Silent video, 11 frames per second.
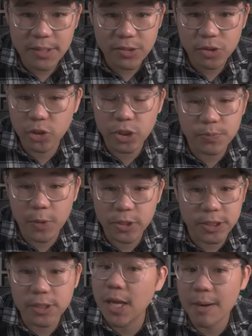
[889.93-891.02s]
Surging Sparks
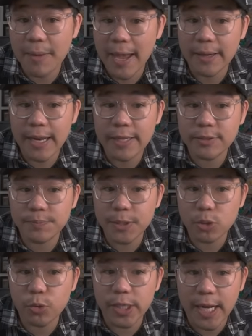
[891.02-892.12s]
is not bad. It's
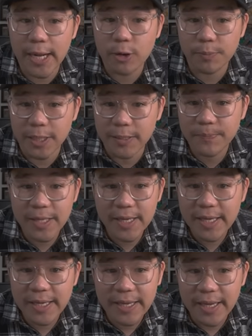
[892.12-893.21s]
between A or B.
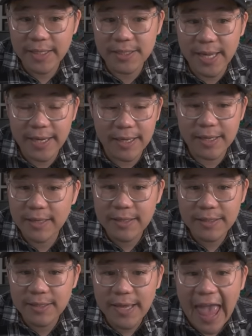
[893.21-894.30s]
It's like
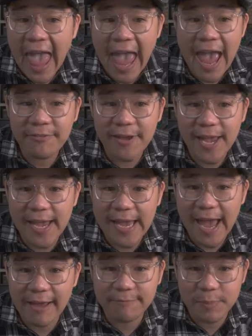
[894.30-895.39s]
half A,
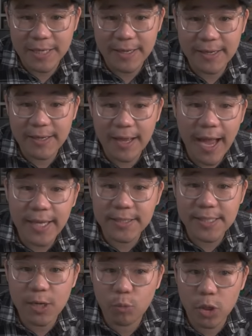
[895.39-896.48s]
half B. I could
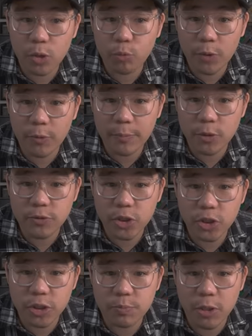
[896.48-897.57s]
see a world where we move
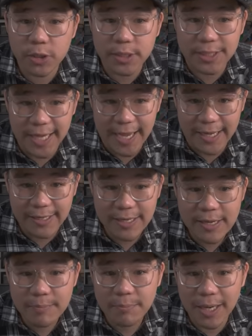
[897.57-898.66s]
Surging Sparks into A,
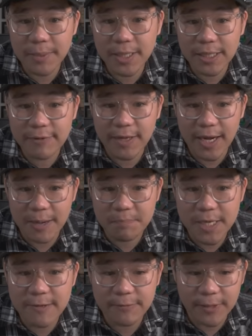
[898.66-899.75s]
but I'm going to leave it at
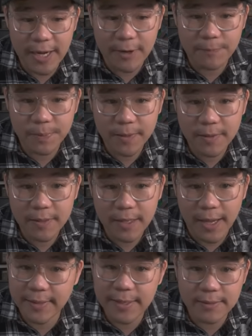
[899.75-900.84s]
B for now.
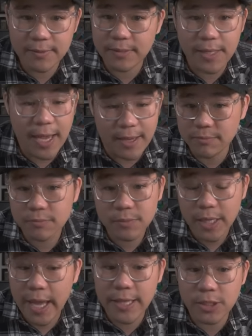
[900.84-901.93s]
I think, yeah, it's